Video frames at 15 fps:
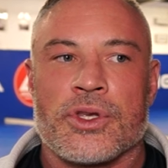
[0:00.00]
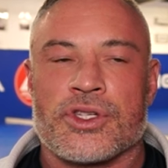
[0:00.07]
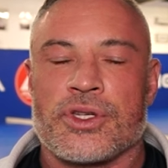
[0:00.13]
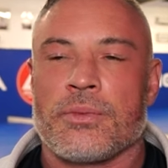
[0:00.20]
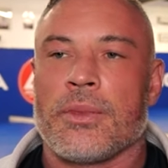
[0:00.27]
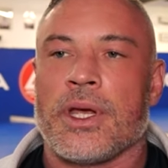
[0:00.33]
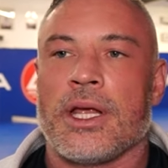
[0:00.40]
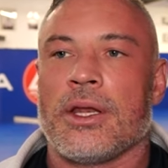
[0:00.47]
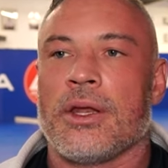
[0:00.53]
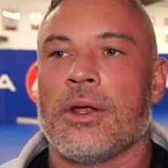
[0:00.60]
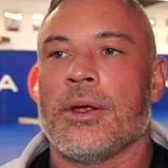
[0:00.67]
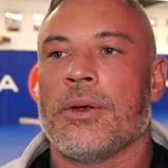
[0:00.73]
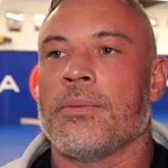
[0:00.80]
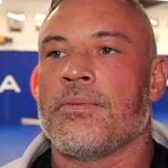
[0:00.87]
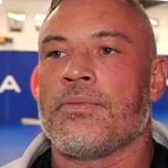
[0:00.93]
submitting
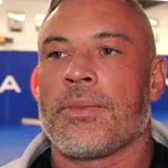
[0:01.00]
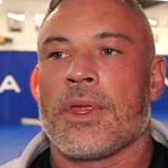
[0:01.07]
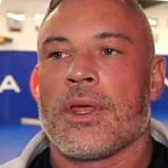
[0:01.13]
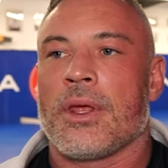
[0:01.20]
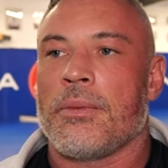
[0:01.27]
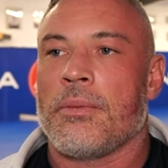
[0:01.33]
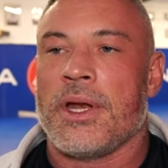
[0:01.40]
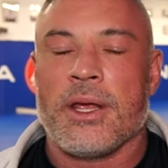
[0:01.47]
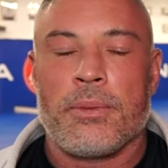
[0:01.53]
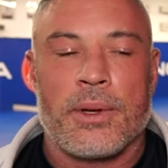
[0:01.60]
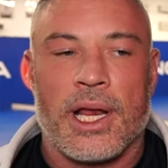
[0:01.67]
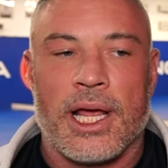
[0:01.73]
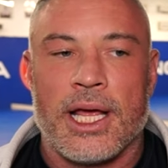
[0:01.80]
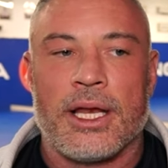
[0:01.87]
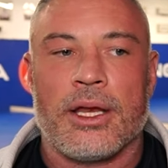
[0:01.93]
them,
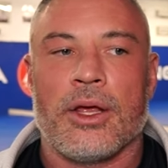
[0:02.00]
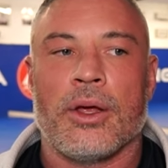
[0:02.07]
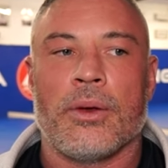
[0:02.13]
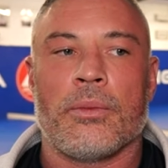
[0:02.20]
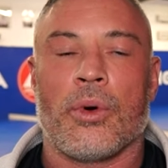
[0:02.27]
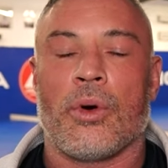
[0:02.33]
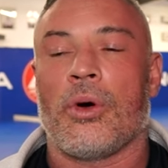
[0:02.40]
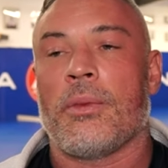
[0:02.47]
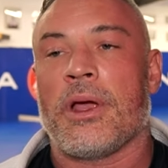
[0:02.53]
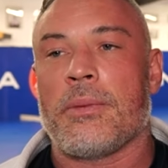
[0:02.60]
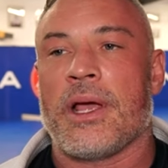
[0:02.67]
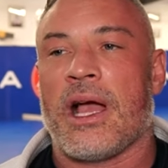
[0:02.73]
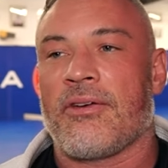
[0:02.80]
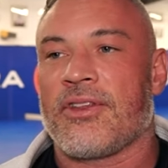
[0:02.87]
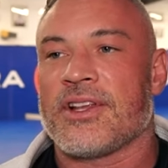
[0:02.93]
manipulating them, or
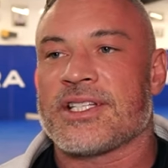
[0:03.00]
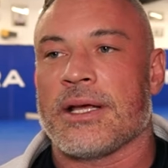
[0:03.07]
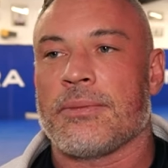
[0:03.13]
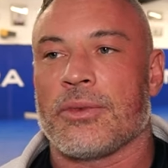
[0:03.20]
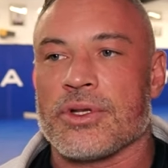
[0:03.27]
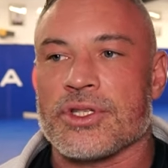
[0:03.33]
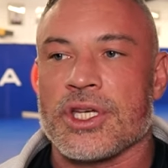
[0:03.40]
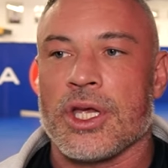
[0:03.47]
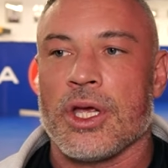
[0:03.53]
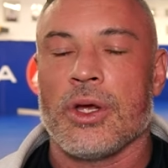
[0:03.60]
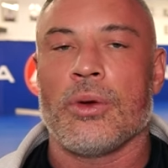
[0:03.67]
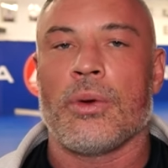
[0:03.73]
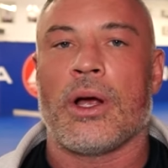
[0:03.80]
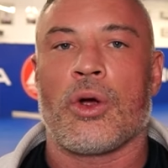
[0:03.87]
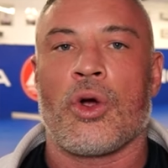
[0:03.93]
maybe have the same done to
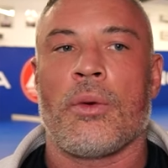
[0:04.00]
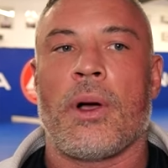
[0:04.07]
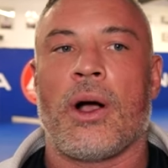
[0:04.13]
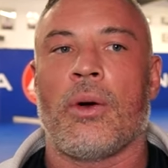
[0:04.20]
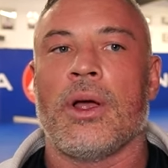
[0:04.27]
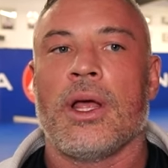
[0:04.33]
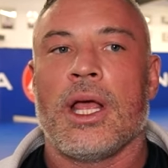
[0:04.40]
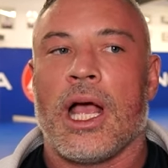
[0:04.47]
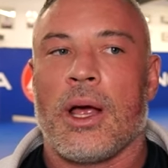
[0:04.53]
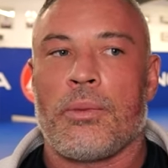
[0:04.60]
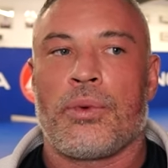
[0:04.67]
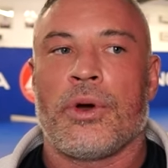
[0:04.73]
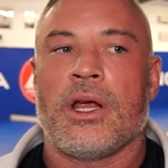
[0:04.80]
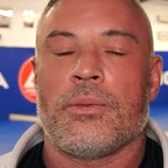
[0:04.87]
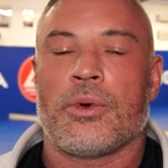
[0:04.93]
you and come out and
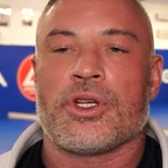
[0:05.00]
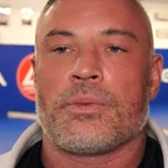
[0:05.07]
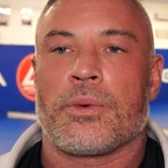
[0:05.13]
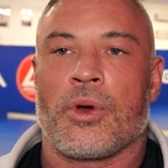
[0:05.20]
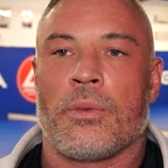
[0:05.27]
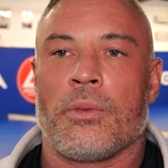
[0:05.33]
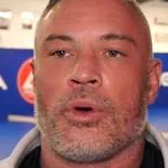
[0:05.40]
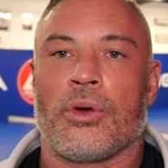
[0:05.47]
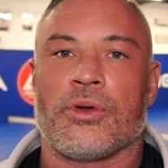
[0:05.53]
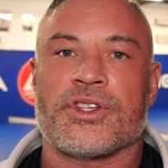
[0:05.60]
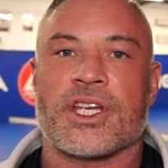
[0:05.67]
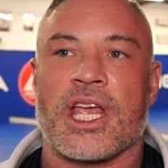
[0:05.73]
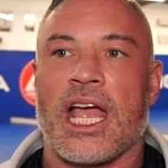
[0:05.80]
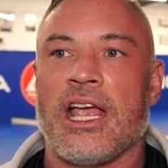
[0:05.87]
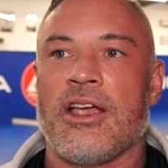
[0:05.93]
pretty much come up
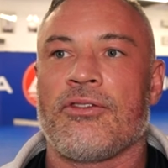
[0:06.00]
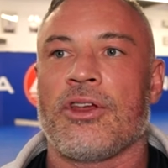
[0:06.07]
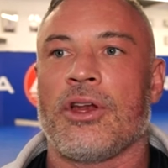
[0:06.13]
unscathed.